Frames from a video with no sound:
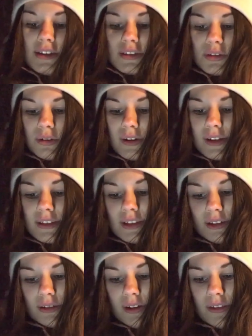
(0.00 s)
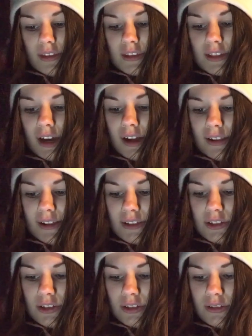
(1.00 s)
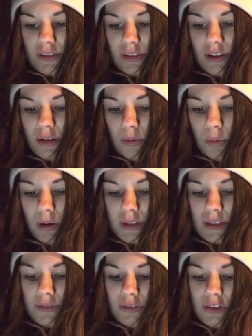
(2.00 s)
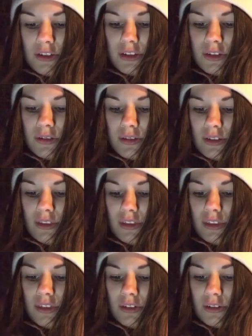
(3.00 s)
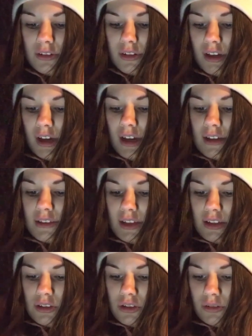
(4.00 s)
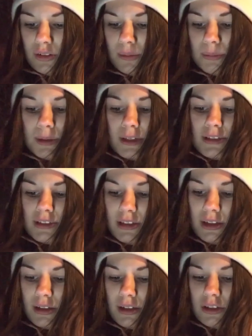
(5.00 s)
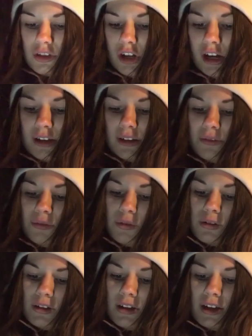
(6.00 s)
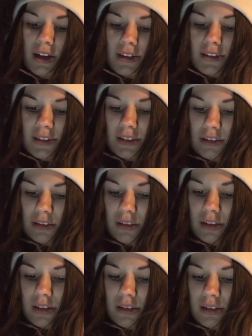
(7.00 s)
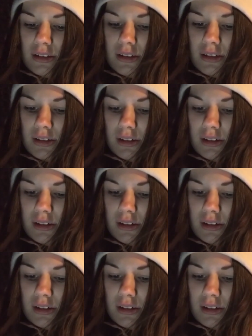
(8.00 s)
Historians agree that sky lantern was first used in the 3rd century BC in China for signaling